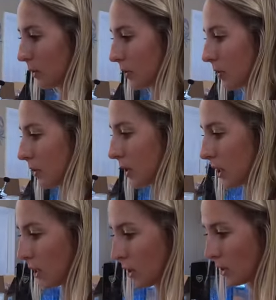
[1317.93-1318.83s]
Ooh.
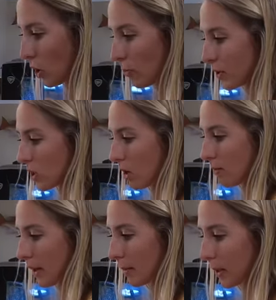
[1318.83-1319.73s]
Nope, just
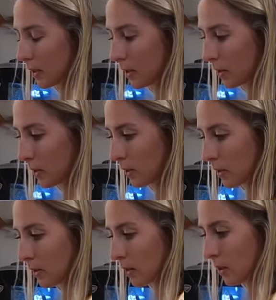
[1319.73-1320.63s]
salt and pepper. No
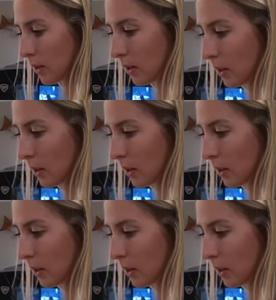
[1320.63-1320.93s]
seasonings.